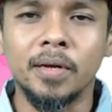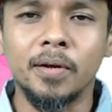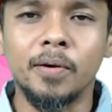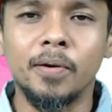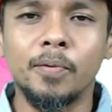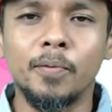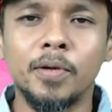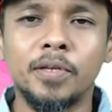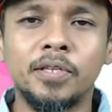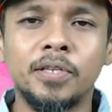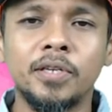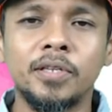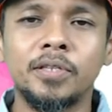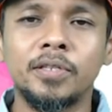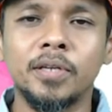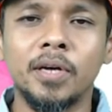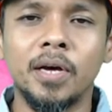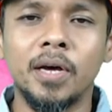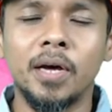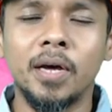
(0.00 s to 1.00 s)
which
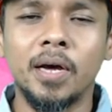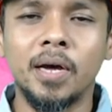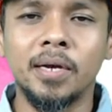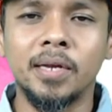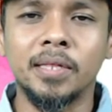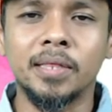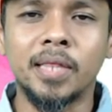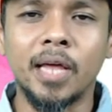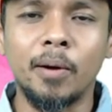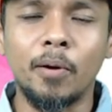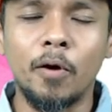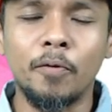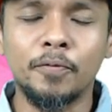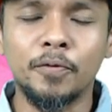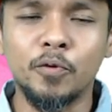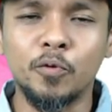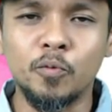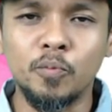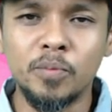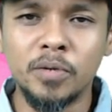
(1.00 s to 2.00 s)
is the type of
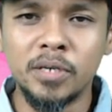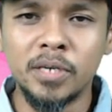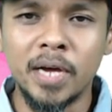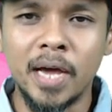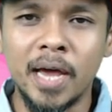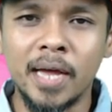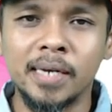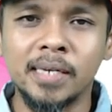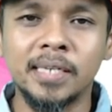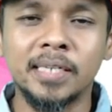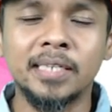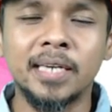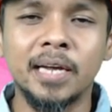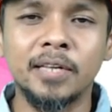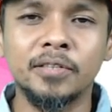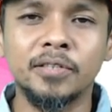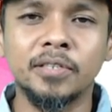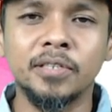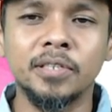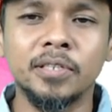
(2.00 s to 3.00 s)
tumor and the
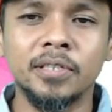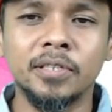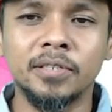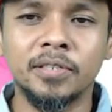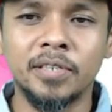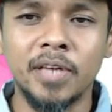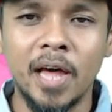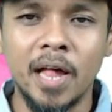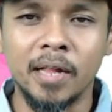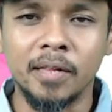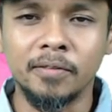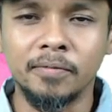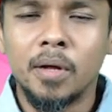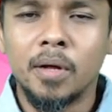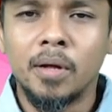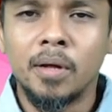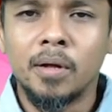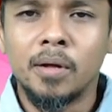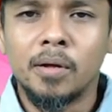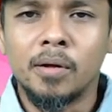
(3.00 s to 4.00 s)
cancer cell.
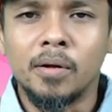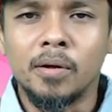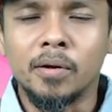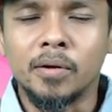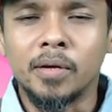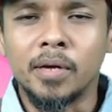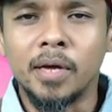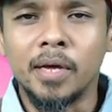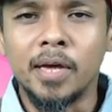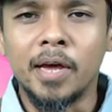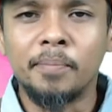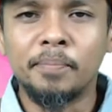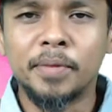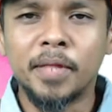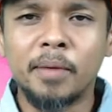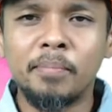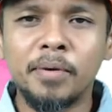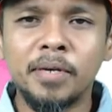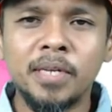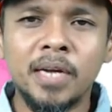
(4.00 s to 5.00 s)
Okay, yang
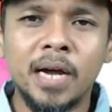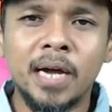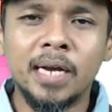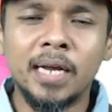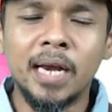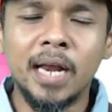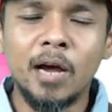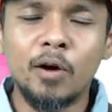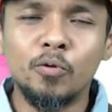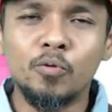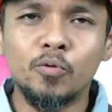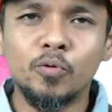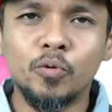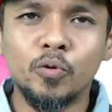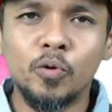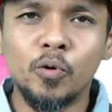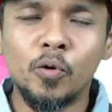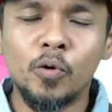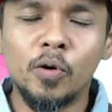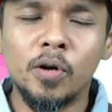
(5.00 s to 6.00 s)
pertamanya adalah
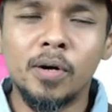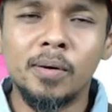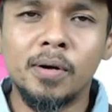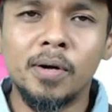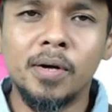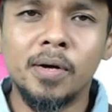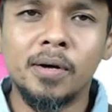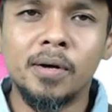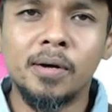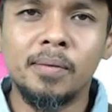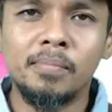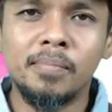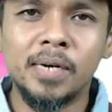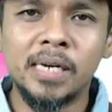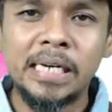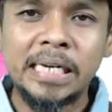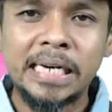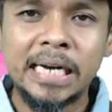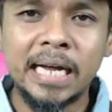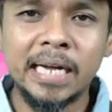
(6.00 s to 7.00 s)
untuk
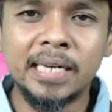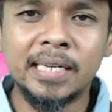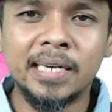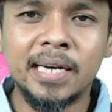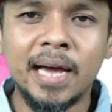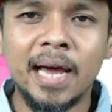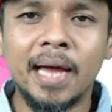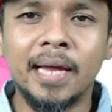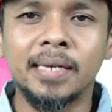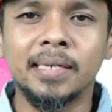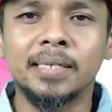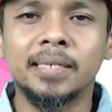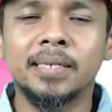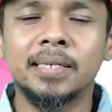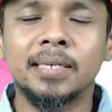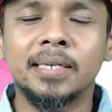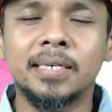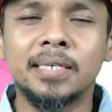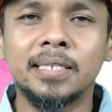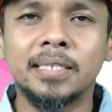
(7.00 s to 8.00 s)
menerangkan
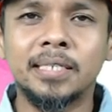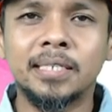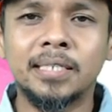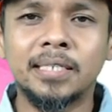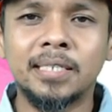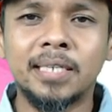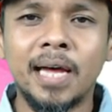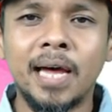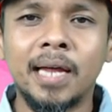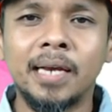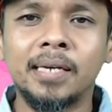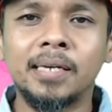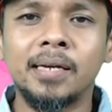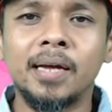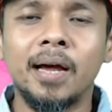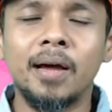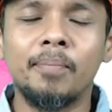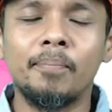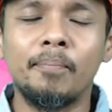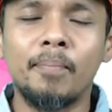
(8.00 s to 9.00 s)
kesan
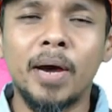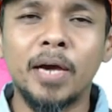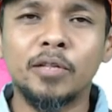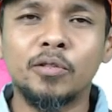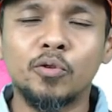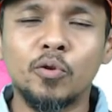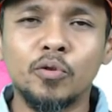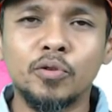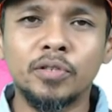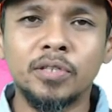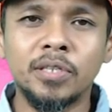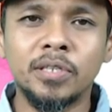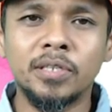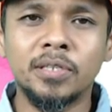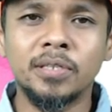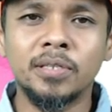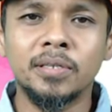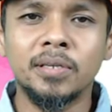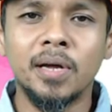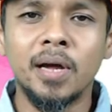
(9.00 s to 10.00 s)
mitosis